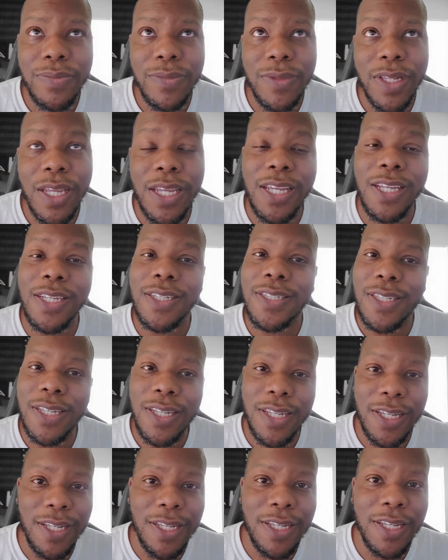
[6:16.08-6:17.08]
he can
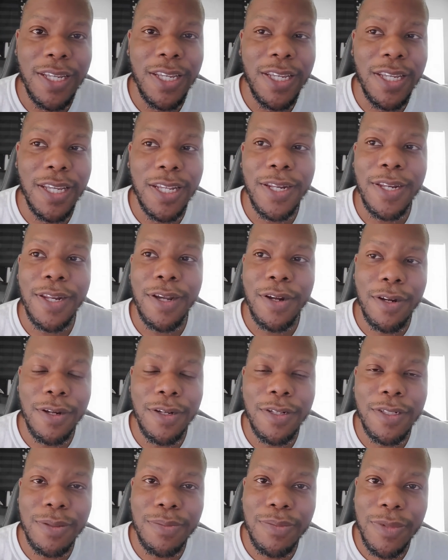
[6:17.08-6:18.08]
see, he can
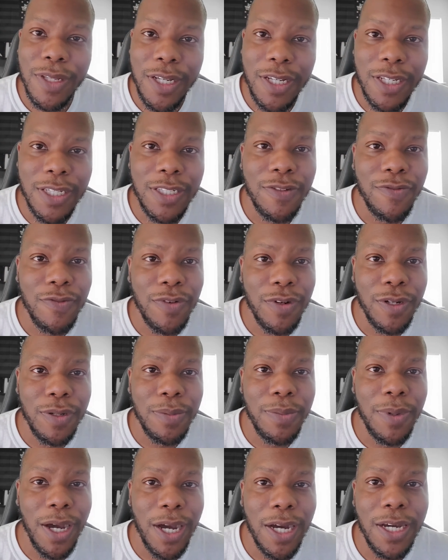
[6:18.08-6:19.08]
learn some things from
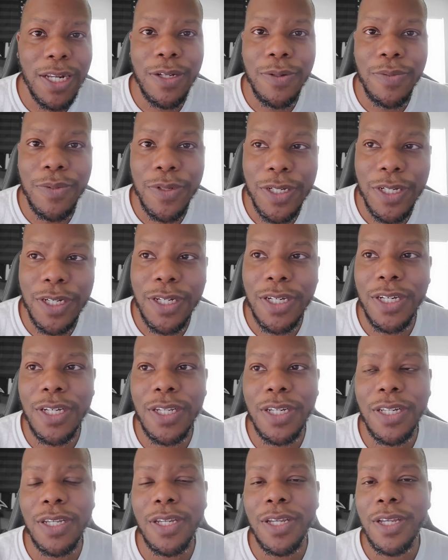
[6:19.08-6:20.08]
Hollywood,
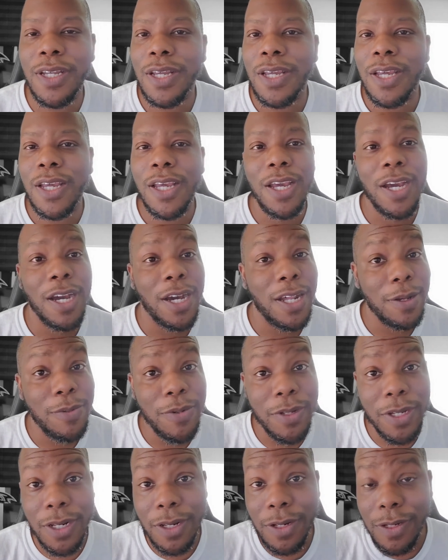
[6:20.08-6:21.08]
and Hollywood
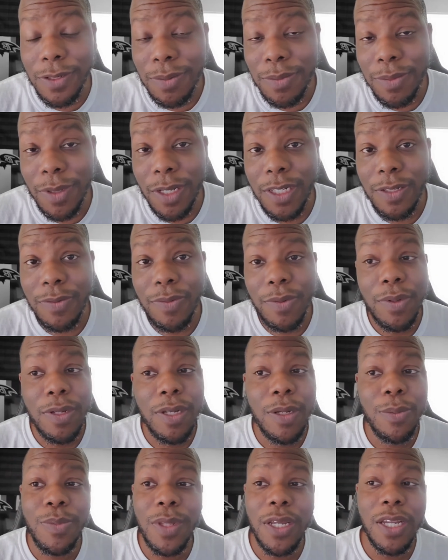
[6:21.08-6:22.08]
can learn some things from
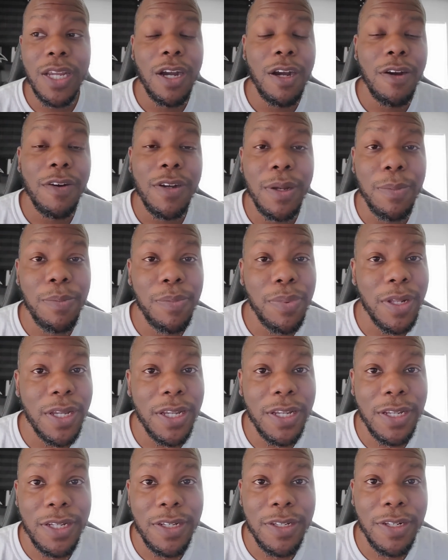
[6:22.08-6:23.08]
him. They all can play,
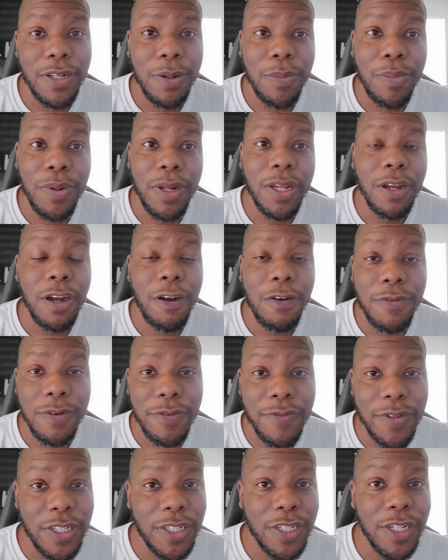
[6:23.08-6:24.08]
you know, play off of
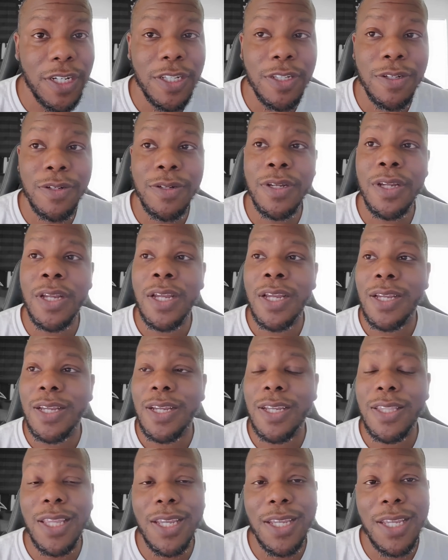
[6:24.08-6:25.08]
each other,
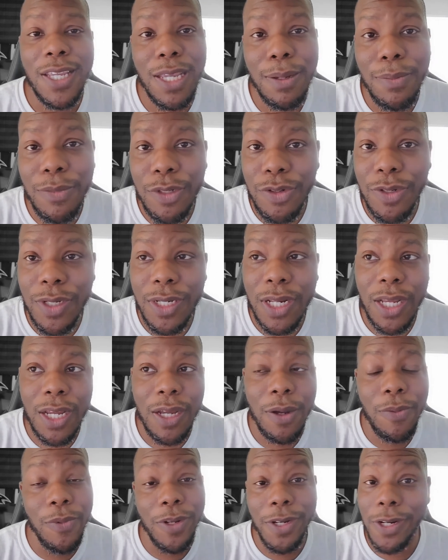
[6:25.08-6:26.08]
get their chemistry
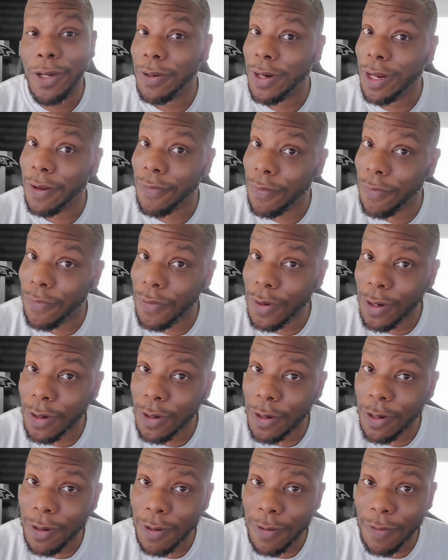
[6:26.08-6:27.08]
down. We know they from
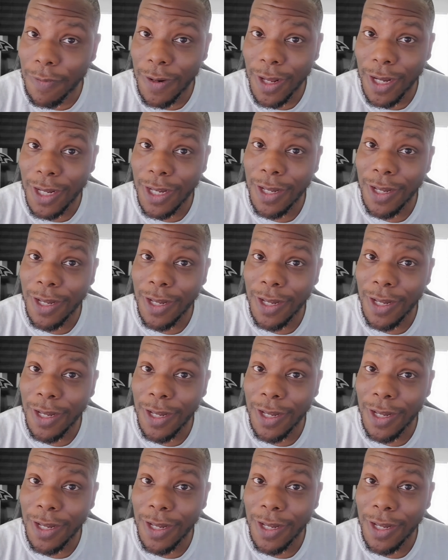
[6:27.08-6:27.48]
Florida. Like,